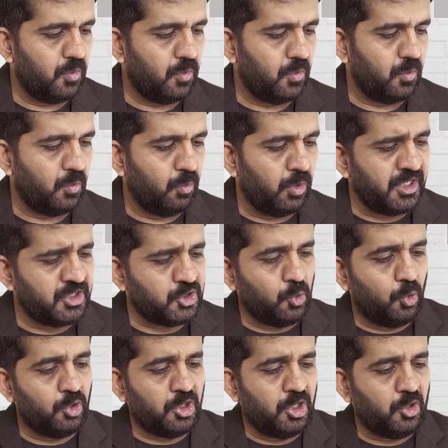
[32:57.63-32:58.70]
What is
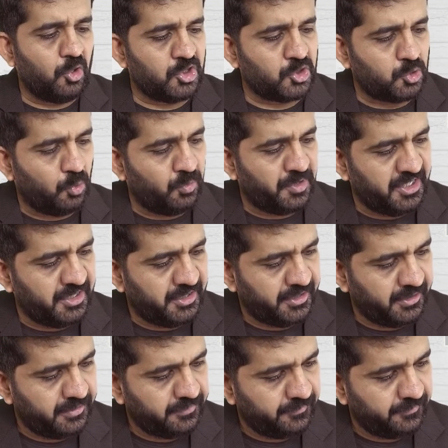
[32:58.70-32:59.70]
total cost over here?